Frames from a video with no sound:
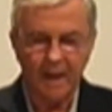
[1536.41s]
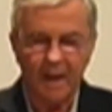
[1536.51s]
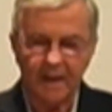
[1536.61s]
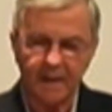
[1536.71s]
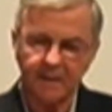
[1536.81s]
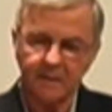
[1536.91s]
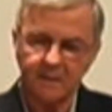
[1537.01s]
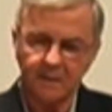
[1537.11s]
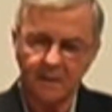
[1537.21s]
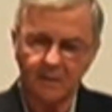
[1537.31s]

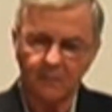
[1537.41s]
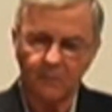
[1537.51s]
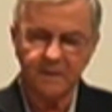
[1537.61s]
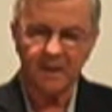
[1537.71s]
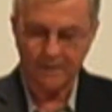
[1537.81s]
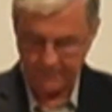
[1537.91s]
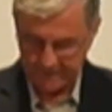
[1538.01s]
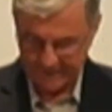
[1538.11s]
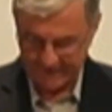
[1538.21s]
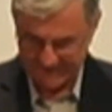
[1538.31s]
And one time,
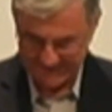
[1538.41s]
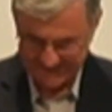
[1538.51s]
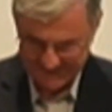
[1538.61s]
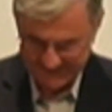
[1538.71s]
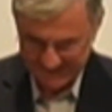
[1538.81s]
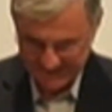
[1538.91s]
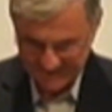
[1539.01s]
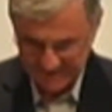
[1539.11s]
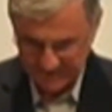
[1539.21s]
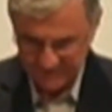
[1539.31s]

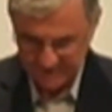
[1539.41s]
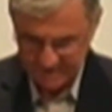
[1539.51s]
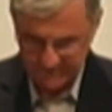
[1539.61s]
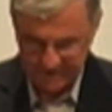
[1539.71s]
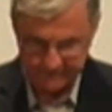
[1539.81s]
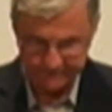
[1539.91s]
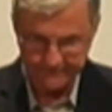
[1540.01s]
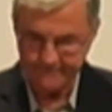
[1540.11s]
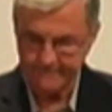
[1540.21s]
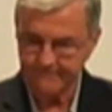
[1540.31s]
Jeff says to me,
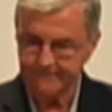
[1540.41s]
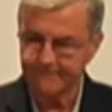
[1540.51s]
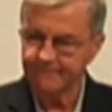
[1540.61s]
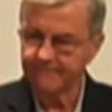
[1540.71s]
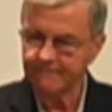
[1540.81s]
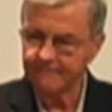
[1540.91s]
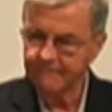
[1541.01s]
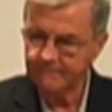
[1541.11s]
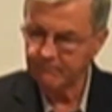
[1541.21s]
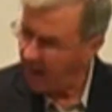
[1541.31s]

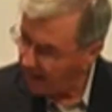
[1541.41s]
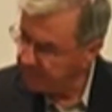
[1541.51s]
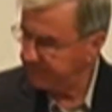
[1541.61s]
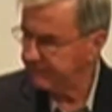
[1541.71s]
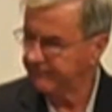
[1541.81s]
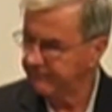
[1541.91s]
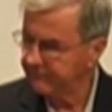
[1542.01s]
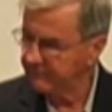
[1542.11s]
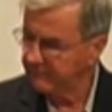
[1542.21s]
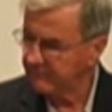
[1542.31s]
Bob,
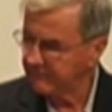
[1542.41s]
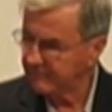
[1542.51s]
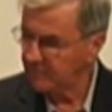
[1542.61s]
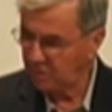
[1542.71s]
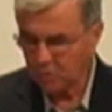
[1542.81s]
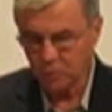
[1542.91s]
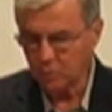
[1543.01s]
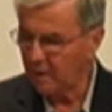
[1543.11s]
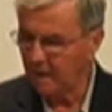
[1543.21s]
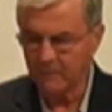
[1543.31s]

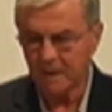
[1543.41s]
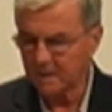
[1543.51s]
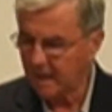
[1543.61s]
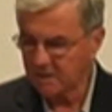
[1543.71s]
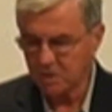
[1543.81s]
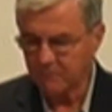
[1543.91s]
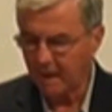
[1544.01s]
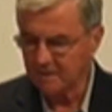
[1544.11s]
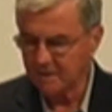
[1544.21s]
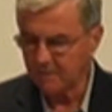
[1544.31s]
you have a
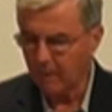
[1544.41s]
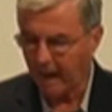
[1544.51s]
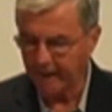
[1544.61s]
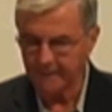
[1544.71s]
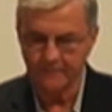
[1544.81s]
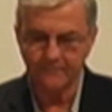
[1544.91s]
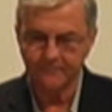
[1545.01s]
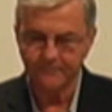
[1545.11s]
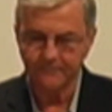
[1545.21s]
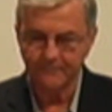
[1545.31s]
catastrophizing mind.
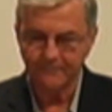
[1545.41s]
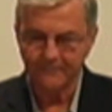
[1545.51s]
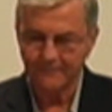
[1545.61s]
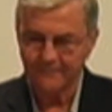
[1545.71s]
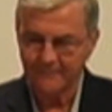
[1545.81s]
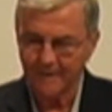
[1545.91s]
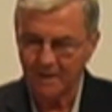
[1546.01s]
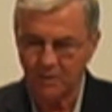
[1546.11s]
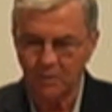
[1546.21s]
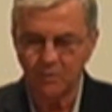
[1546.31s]

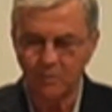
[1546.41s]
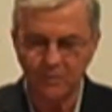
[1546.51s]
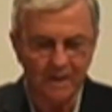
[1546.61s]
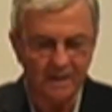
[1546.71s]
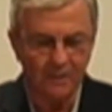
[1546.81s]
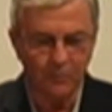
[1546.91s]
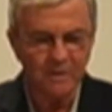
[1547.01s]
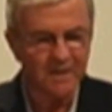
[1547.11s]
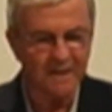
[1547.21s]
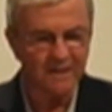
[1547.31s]
You take the
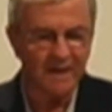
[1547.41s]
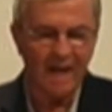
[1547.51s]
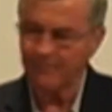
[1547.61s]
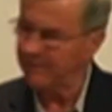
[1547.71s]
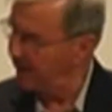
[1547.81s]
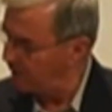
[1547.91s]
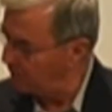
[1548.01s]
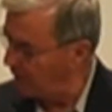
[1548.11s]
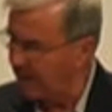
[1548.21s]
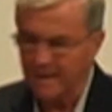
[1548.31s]
worst thing that could happen
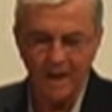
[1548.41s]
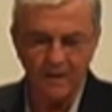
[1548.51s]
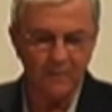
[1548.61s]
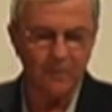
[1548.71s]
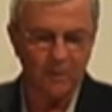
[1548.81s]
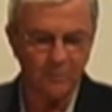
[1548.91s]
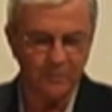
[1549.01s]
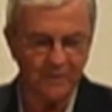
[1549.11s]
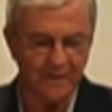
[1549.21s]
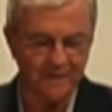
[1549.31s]
and run down the road
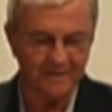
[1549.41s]
with it.